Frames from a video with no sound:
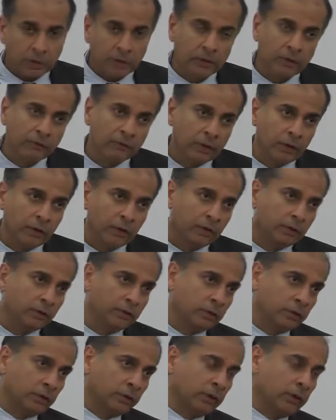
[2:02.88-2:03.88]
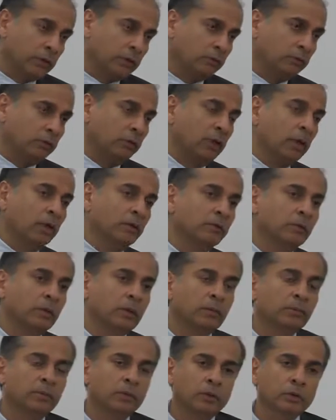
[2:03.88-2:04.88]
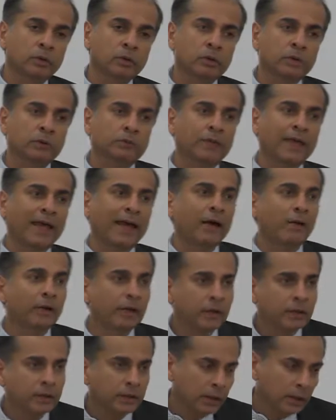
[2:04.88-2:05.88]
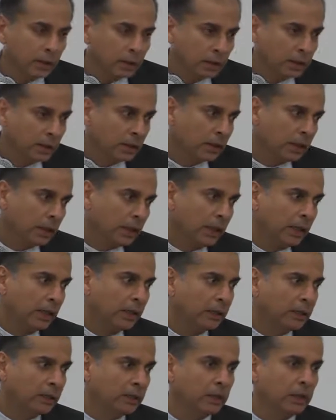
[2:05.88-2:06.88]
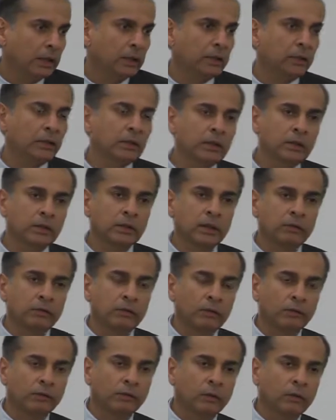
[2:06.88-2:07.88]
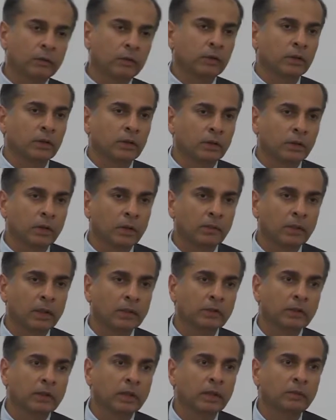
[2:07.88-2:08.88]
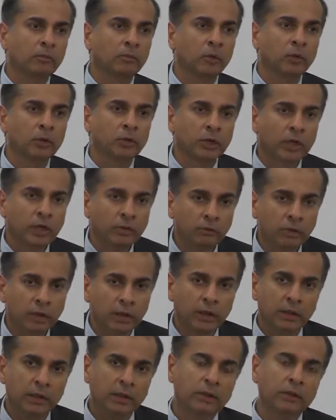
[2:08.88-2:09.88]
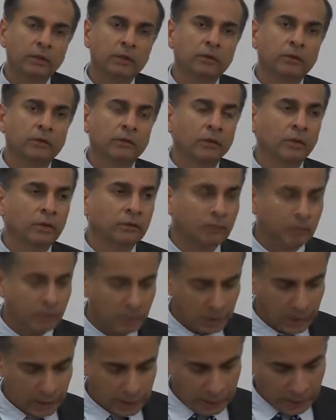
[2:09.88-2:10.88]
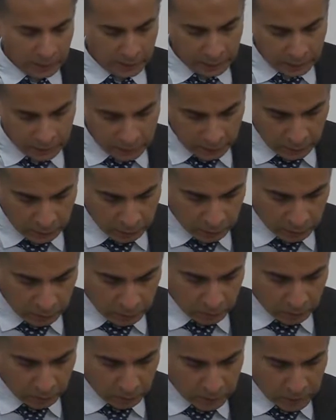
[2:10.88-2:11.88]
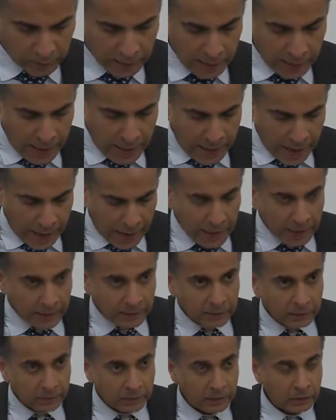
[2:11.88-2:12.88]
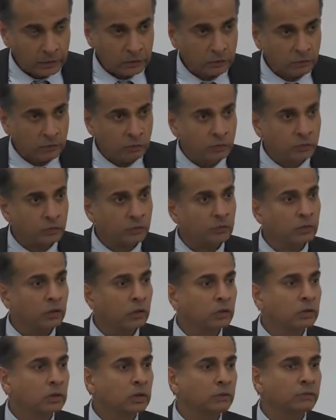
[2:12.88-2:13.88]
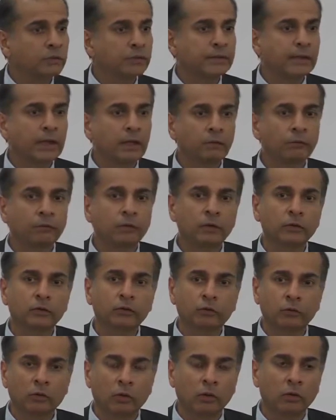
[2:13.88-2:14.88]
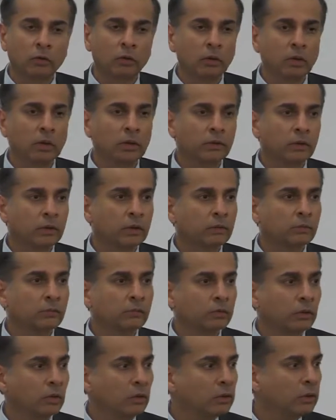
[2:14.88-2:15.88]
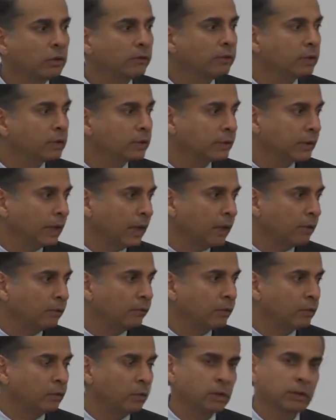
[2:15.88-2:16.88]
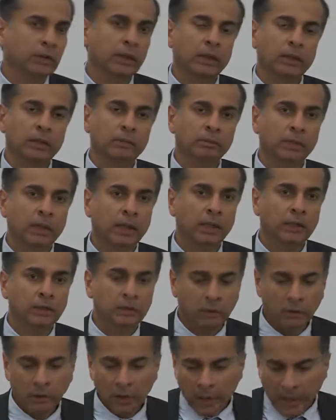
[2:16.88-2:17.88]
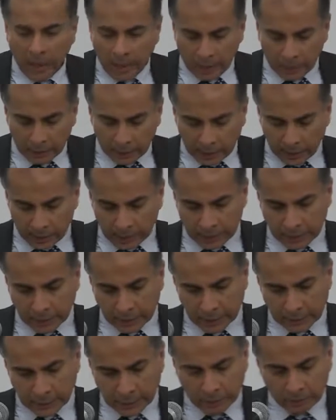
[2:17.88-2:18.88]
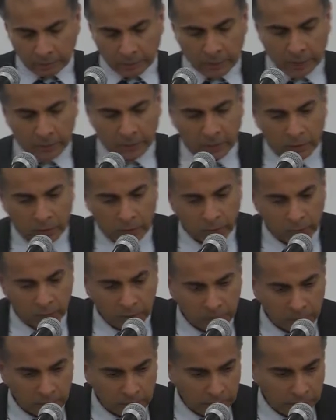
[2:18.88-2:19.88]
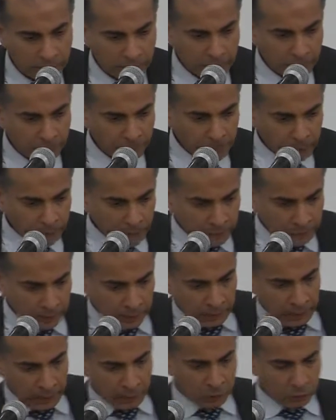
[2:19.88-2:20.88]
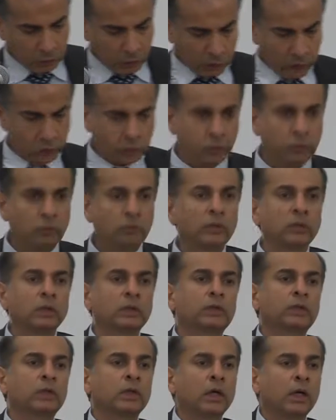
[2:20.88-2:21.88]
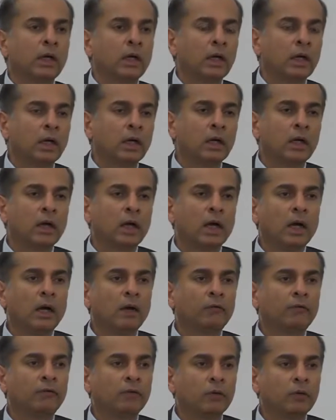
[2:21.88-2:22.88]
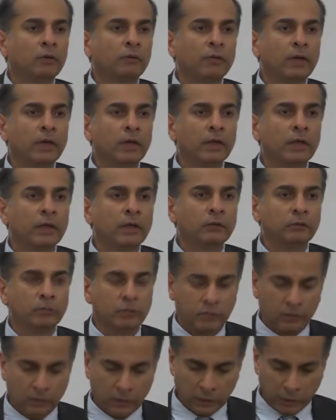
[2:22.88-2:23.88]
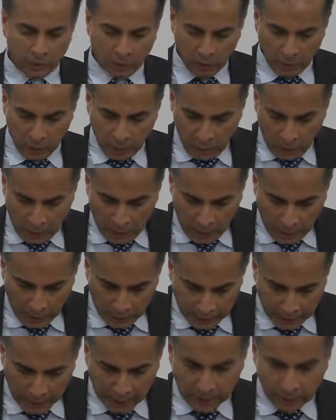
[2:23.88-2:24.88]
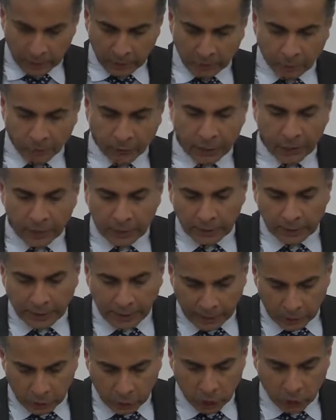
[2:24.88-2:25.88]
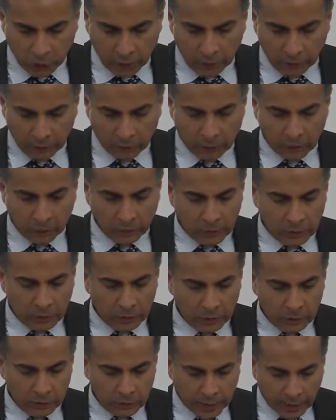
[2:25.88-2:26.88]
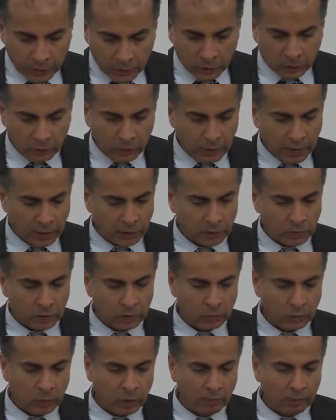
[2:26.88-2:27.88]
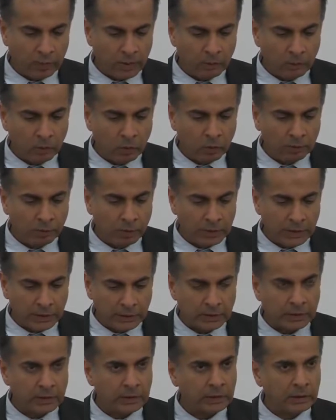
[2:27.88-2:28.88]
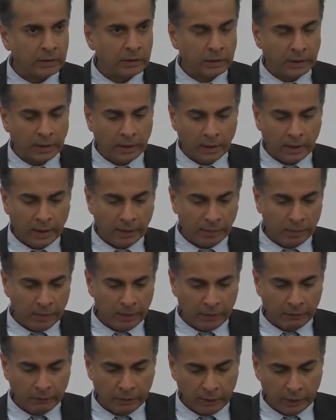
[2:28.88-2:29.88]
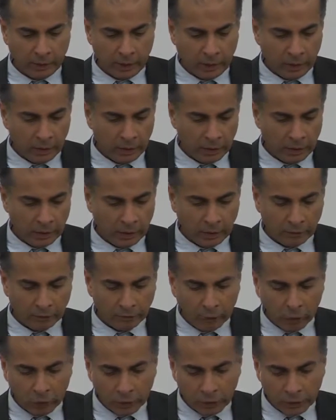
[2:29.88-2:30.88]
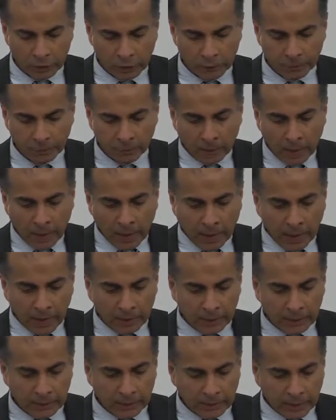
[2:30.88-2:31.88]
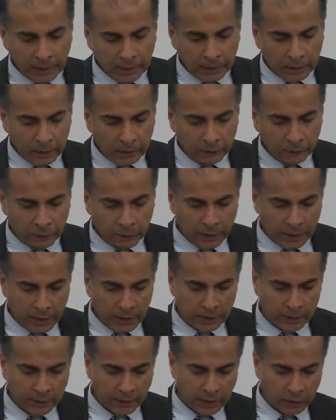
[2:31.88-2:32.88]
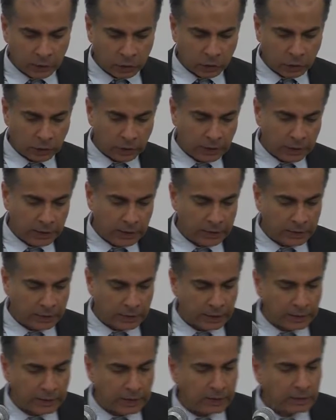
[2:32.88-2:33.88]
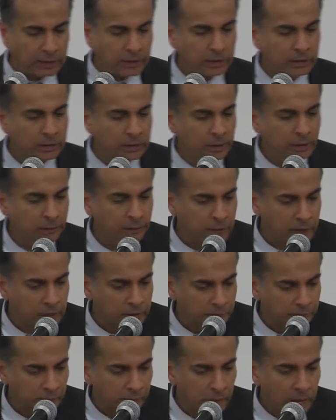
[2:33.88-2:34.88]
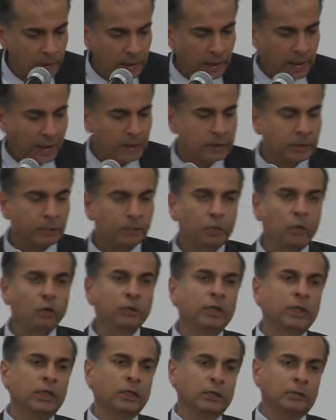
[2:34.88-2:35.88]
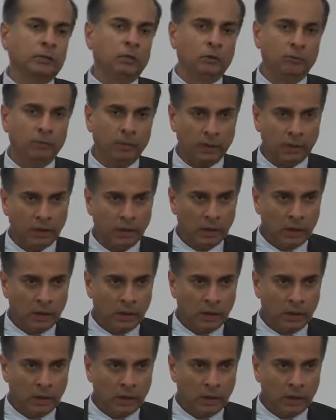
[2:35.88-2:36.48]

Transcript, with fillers: think, very interestingly drew out the importance of character in Indian conservative thought, and I might say more generally in Indian thought from the late 19th century onwards, and this crucial notion of self-control, the control of the self, and what that implies. So I think it sets up the, the, the, the intellectual tools uh, uh, for a very interesting uh, second and third lecture. The, these next two lectures will be more political, uh, I believe, in their, in their focus. And the title of today's lecture is Indian Conservatism as a Protest Movement.